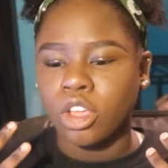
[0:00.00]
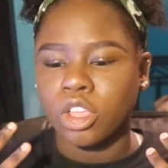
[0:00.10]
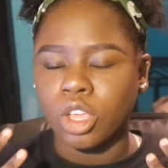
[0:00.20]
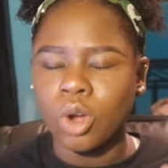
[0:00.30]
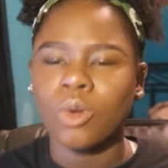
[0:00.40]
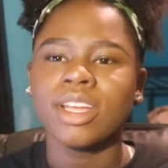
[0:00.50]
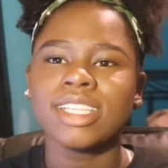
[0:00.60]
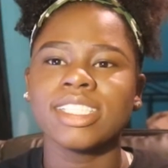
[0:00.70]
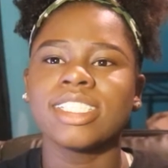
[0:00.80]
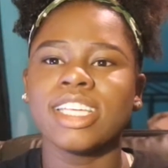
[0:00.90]
you don't get
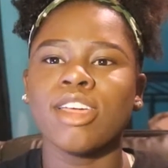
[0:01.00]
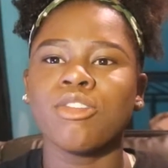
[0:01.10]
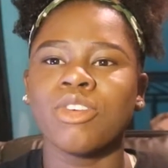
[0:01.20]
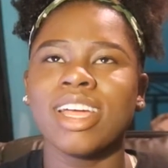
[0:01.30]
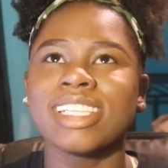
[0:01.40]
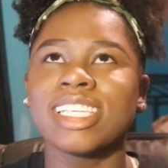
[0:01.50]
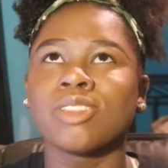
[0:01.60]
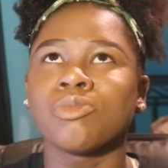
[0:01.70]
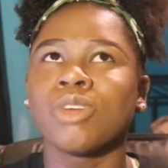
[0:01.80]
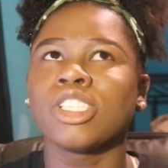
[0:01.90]
to see your friends as
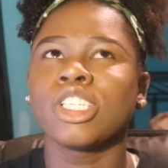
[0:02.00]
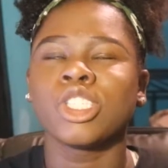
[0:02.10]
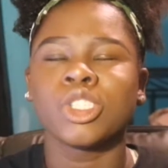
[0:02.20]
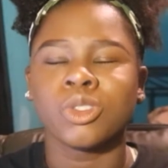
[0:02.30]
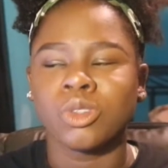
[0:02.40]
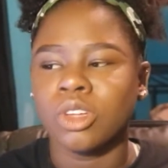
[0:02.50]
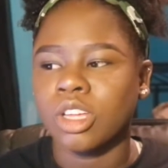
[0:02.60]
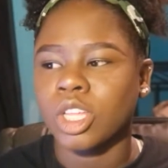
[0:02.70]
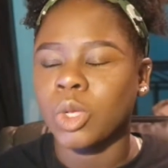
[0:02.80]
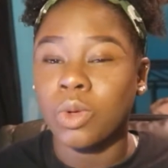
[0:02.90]
much as
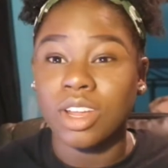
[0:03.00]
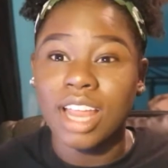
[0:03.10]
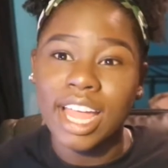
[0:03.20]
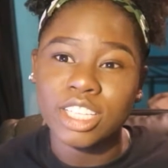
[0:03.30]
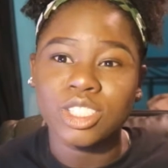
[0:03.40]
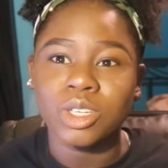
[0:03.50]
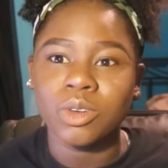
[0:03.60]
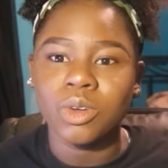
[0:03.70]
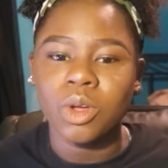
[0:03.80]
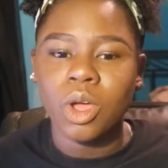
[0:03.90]
you would like to.
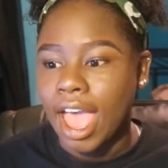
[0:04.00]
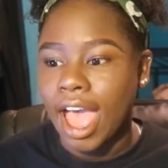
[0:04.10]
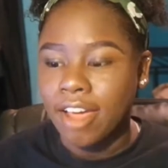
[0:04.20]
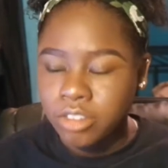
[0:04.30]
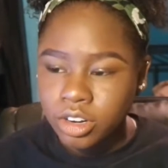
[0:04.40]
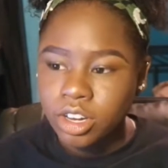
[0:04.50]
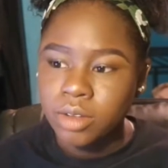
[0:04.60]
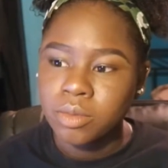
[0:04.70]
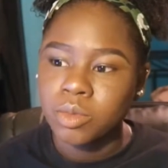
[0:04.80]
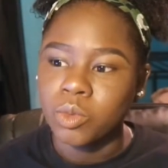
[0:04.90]
After
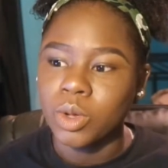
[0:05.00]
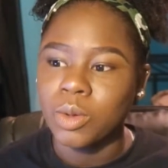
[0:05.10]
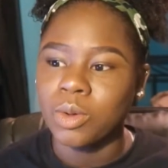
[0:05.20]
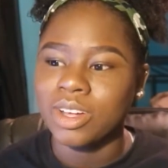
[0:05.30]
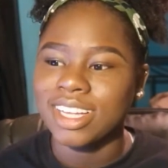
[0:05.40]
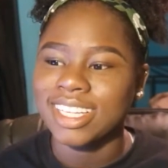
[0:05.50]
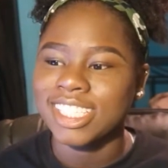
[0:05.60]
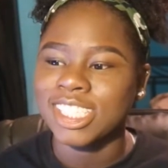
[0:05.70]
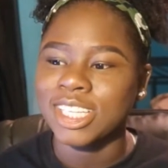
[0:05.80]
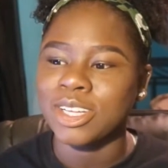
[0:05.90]
we went
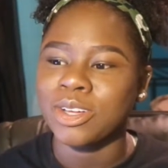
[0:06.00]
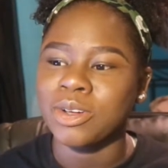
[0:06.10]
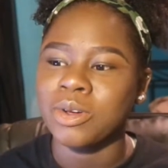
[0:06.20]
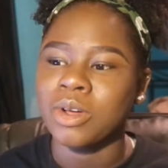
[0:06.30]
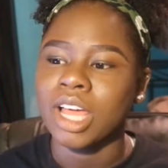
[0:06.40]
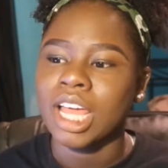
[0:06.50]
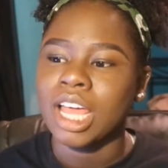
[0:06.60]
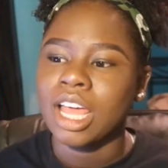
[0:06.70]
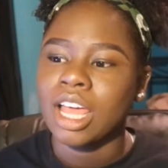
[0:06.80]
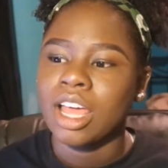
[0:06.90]
to
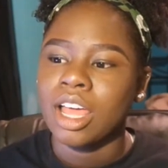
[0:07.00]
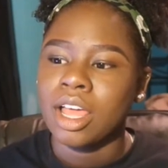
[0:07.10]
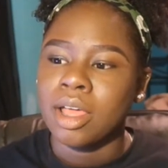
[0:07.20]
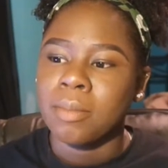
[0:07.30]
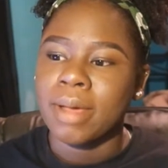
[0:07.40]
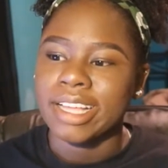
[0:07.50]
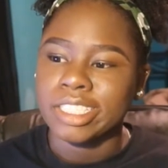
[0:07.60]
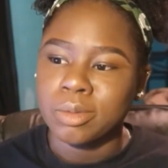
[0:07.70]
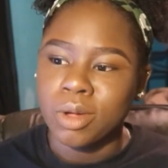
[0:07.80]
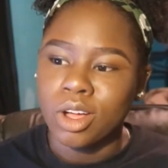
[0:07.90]

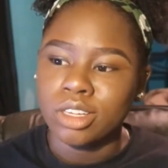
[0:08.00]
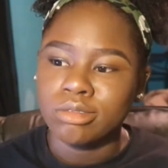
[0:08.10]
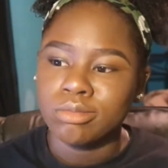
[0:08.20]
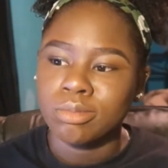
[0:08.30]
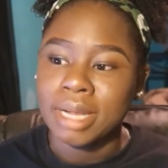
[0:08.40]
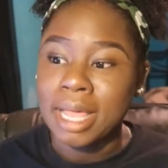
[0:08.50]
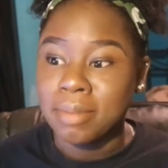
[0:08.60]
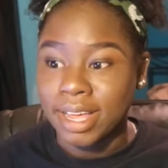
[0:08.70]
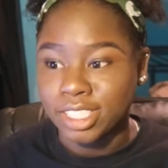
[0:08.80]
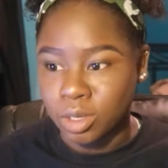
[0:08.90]
basketball, play
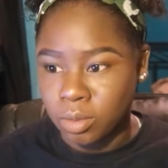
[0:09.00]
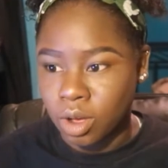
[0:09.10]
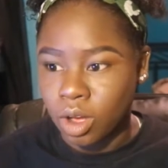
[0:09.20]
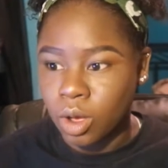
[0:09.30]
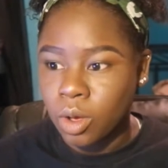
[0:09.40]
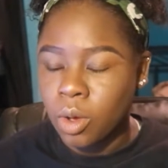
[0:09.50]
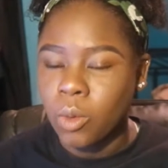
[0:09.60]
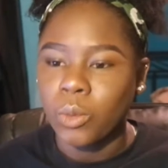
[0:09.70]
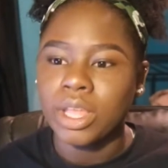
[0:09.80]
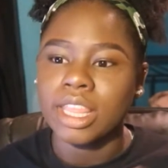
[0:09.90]
basketball,
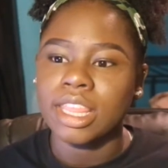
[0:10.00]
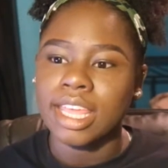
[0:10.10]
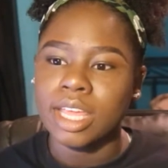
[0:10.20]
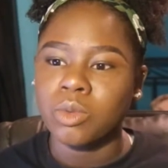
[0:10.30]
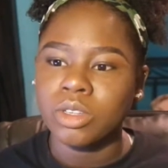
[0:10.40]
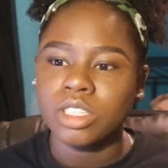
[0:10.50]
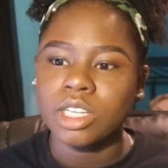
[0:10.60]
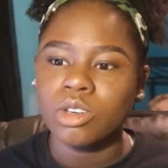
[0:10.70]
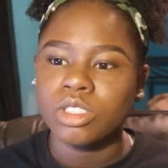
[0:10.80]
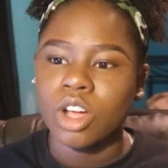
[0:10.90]
we then went to
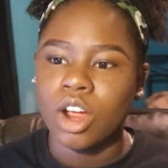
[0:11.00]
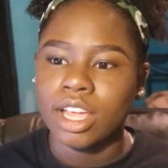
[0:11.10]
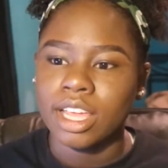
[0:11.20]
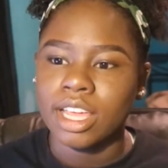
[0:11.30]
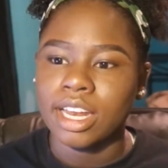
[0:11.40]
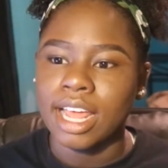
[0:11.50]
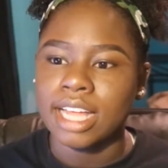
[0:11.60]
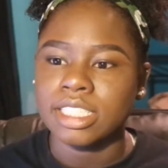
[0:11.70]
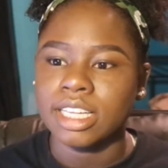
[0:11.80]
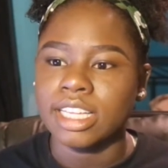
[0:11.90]
Little Target,
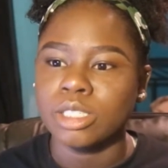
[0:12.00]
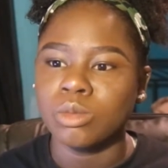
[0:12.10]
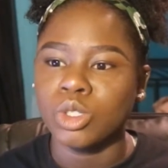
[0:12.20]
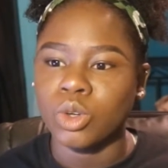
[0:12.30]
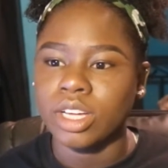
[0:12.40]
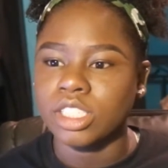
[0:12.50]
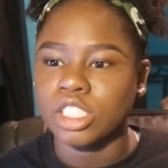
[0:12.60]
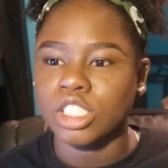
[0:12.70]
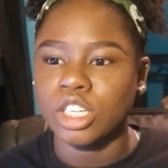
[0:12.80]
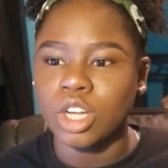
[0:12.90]
had to get some drinks
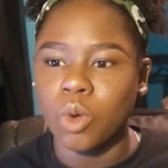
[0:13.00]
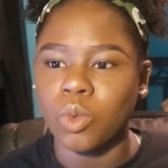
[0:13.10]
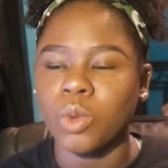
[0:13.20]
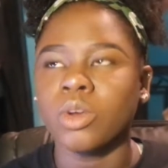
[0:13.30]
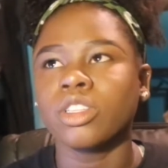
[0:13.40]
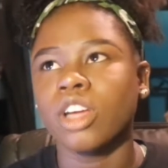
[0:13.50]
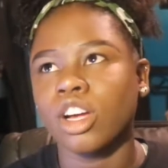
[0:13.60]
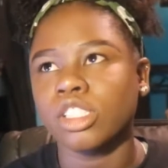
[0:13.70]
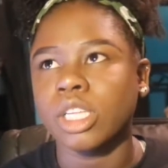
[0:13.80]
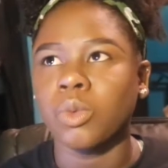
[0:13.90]
because, you know, we were
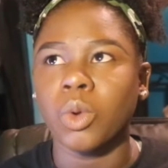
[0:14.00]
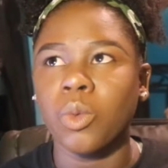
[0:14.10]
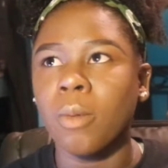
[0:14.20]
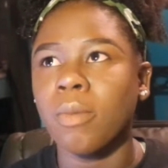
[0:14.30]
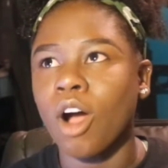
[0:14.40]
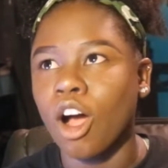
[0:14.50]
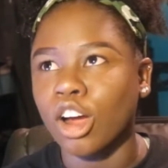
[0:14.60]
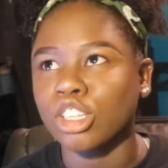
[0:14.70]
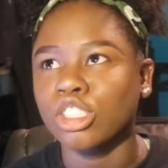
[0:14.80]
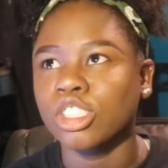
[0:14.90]
thirsty, we were
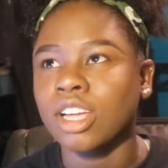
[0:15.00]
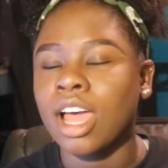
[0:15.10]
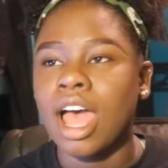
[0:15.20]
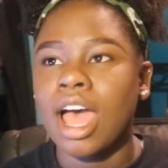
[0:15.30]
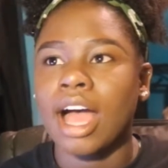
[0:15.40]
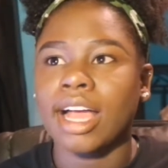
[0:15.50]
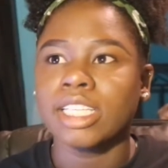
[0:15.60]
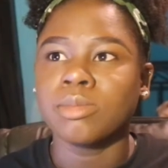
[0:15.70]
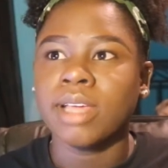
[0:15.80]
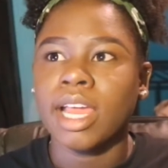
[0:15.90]
parched. I got
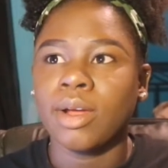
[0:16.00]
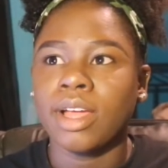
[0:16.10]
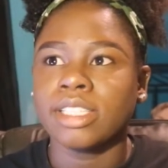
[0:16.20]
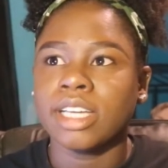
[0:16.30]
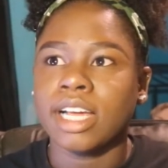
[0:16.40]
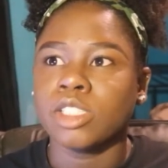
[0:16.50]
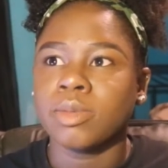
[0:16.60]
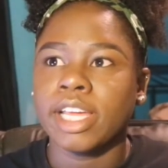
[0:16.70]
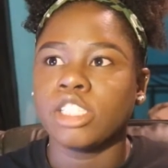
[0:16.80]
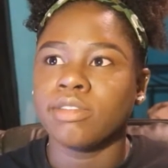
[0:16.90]
some Gatorades and I got some
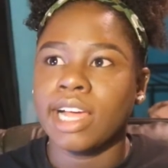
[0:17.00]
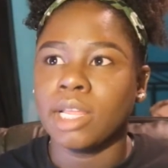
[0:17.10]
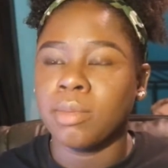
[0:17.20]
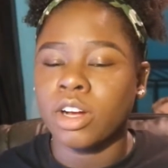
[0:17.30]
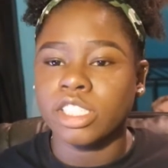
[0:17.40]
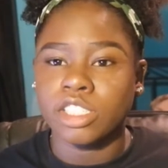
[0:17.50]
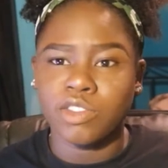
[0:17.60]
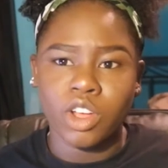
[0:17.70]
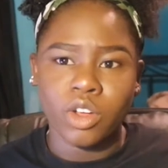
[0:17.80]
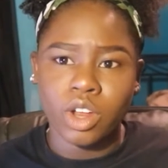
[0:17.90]
Nature Valley bars because, if you
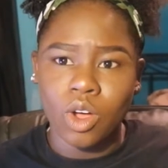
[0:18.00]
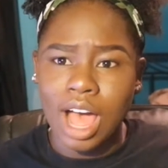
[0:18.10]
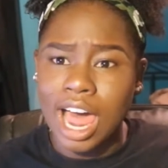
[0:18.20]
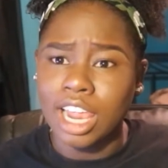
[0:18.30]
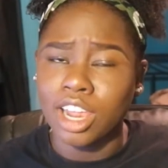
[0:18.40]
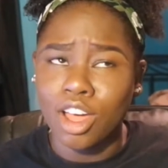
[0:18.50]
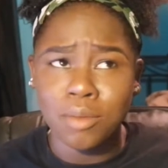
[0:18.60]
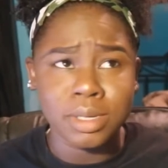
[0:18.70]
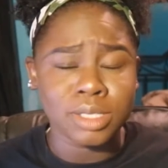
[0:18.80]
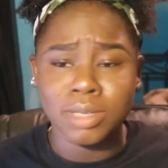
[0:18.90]
don't know, I love
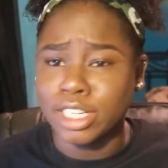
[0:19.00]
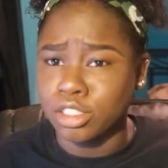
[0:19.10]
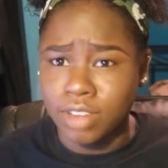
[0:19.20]
me some Nature